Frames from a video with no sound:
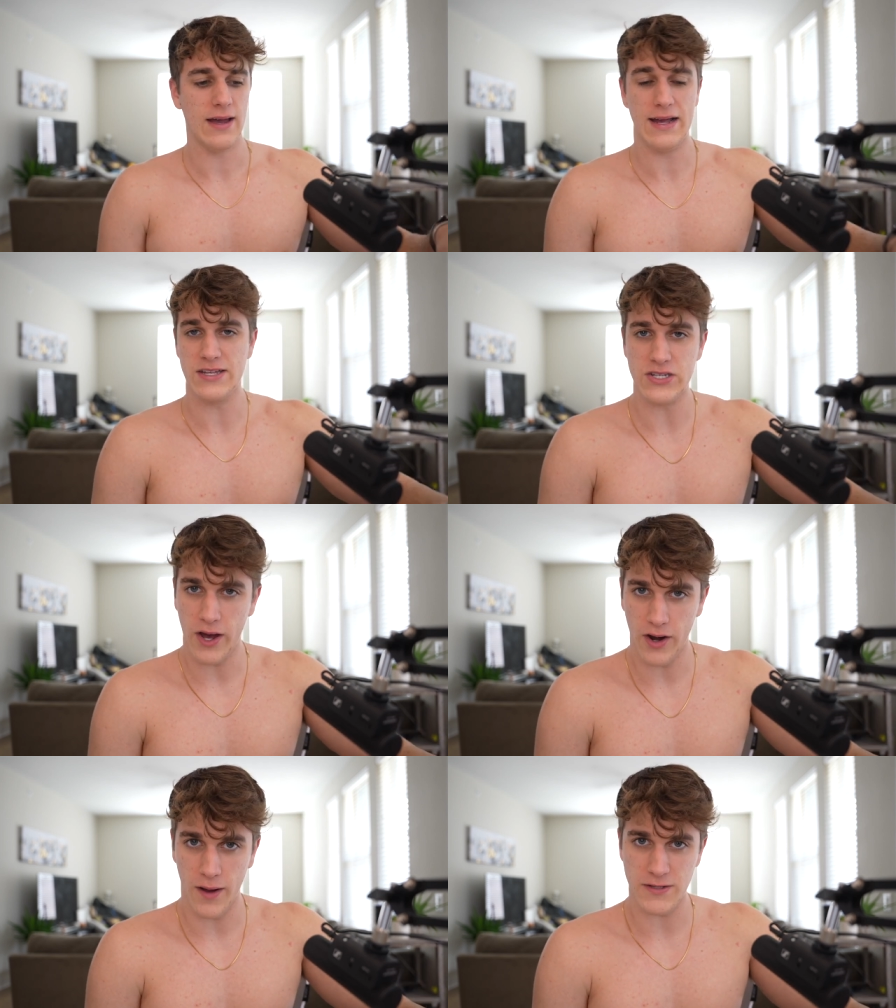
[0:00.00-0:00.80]
It's
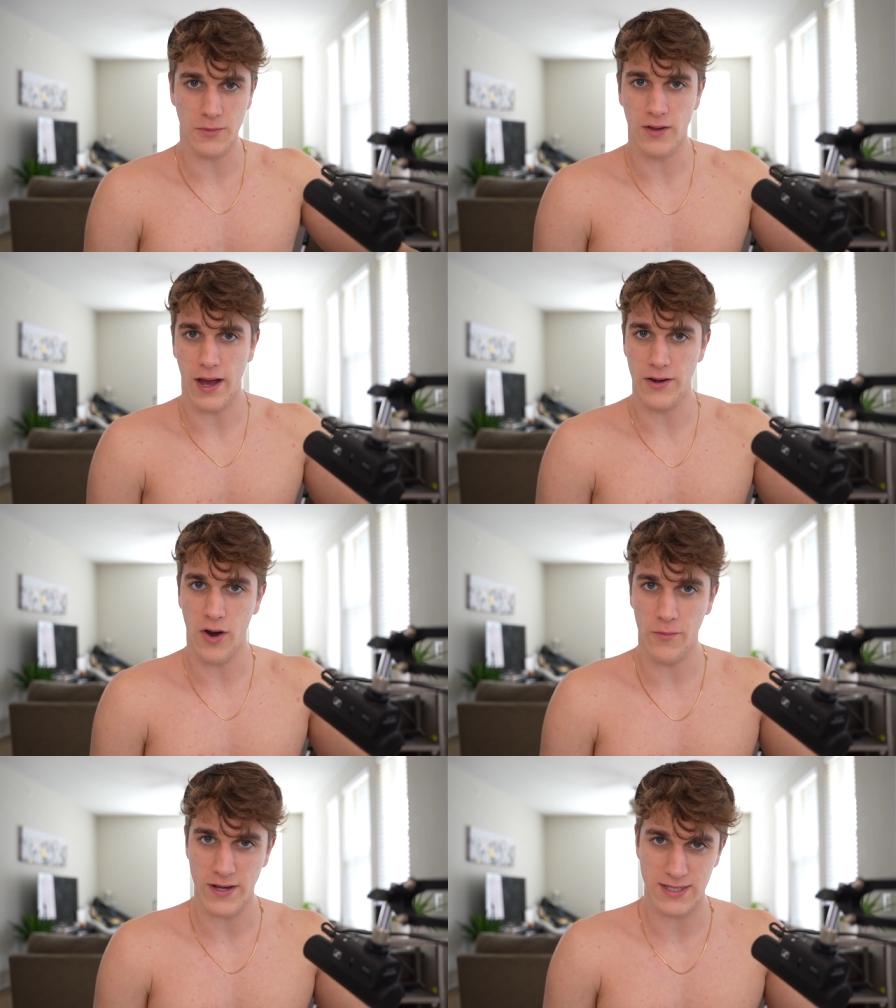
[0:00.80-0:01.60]
not optimal. I know
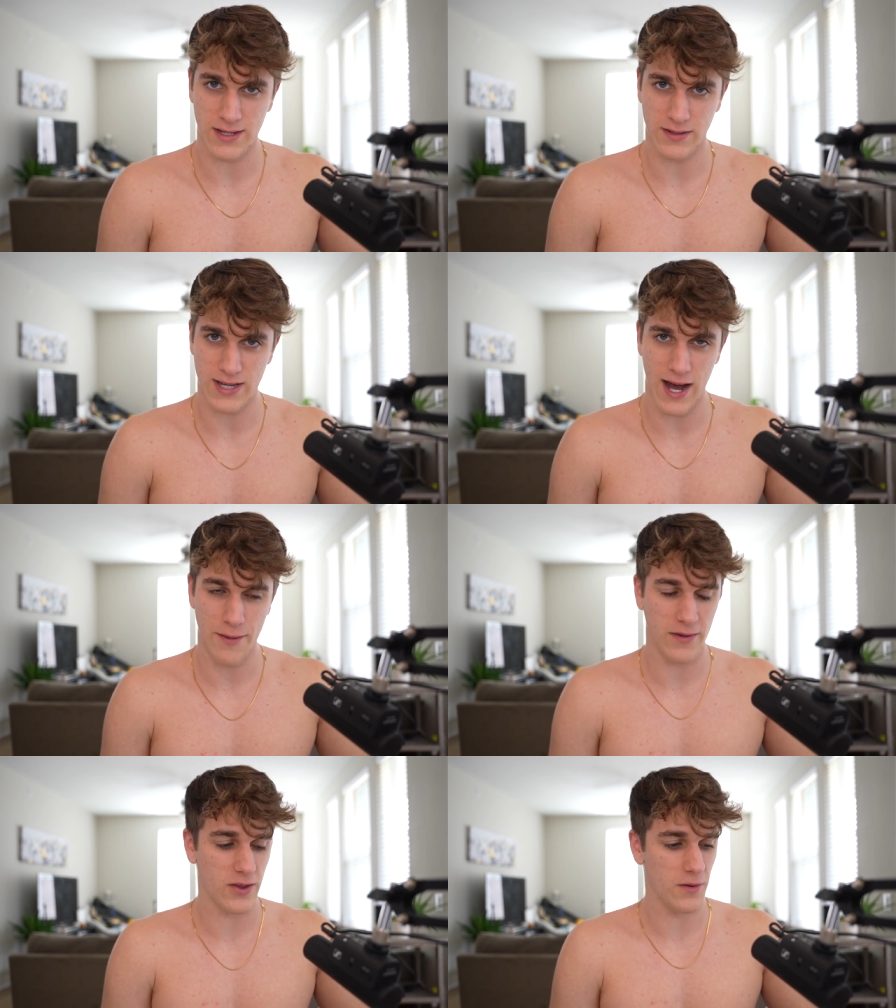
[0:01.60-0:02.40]
I'm wasting
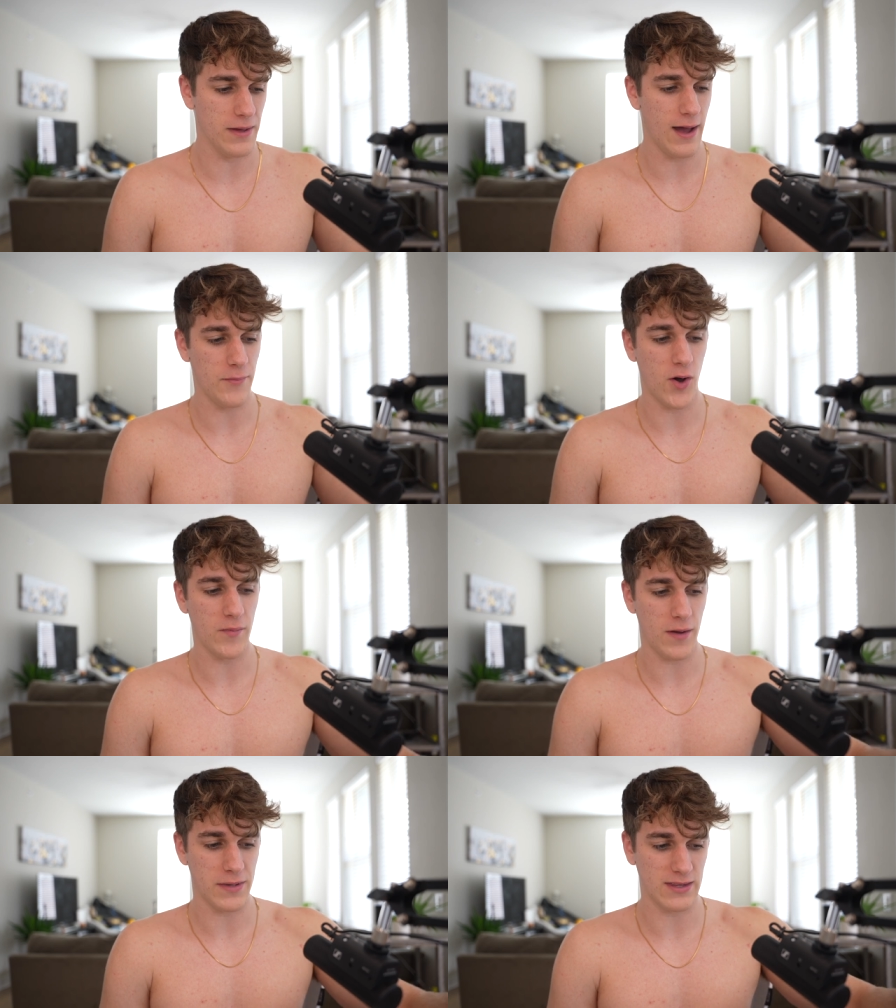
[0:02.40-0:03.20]
time a little bit. I know I'm
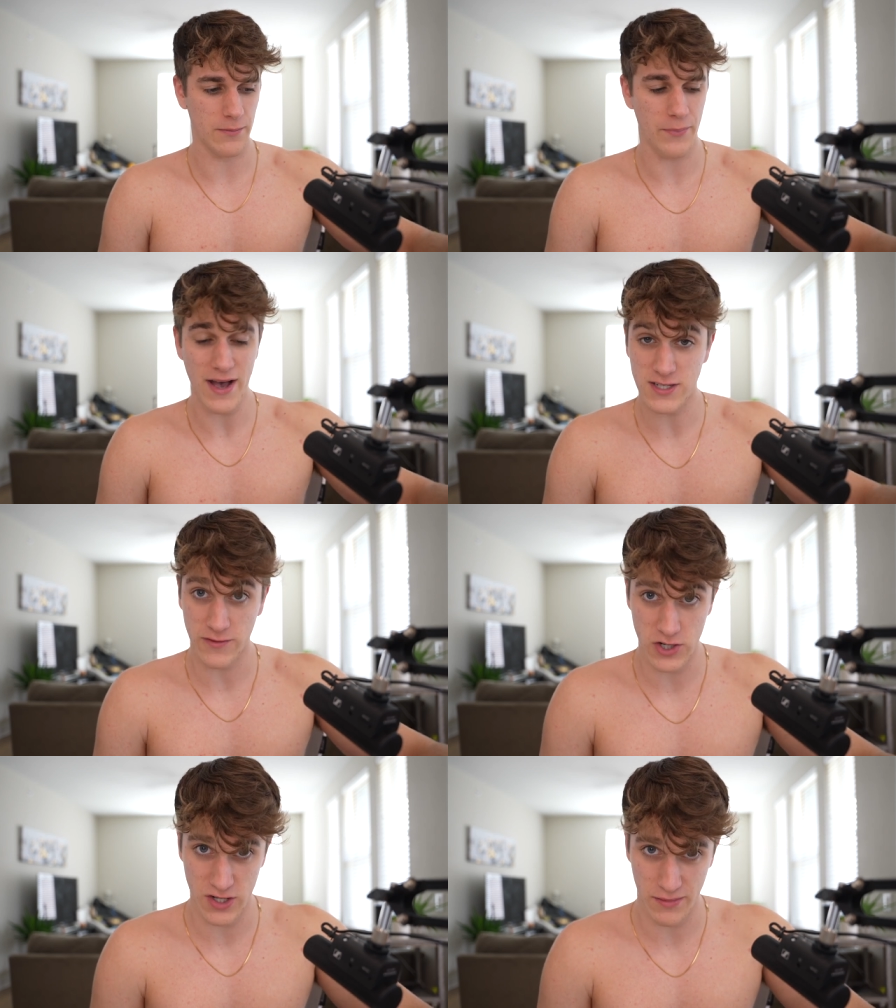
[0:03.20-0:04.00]
not being the best
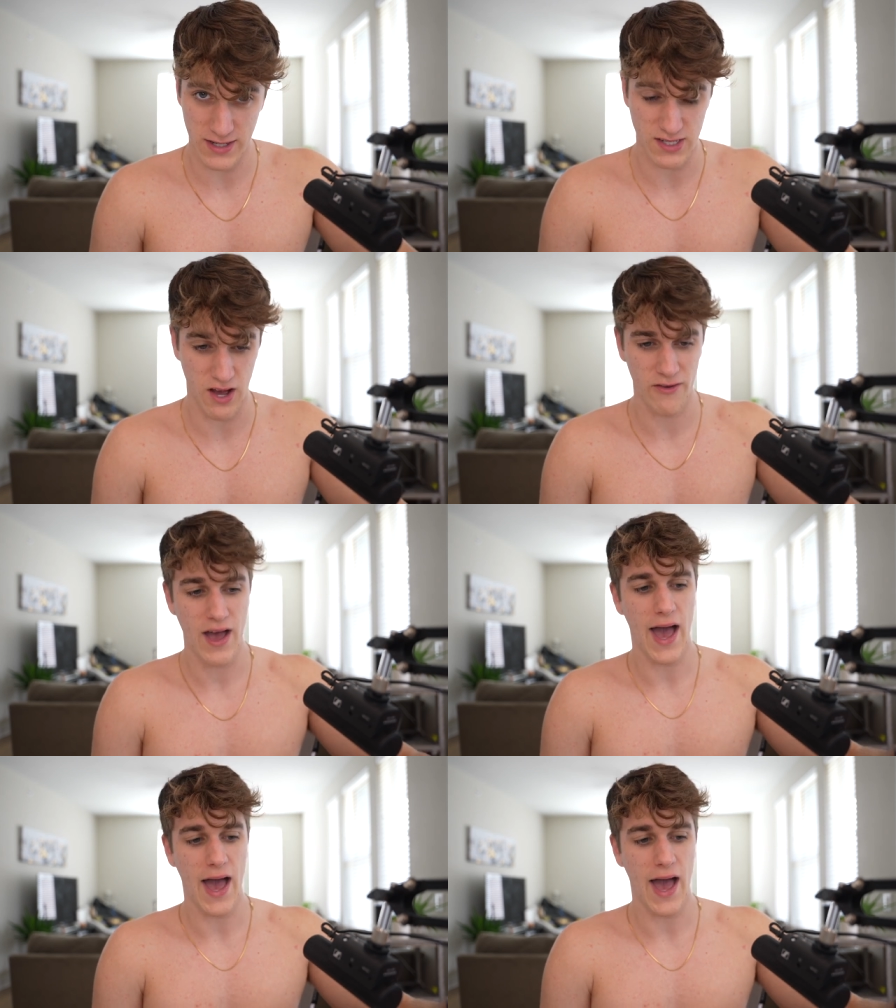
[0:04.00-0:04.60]
version of myself.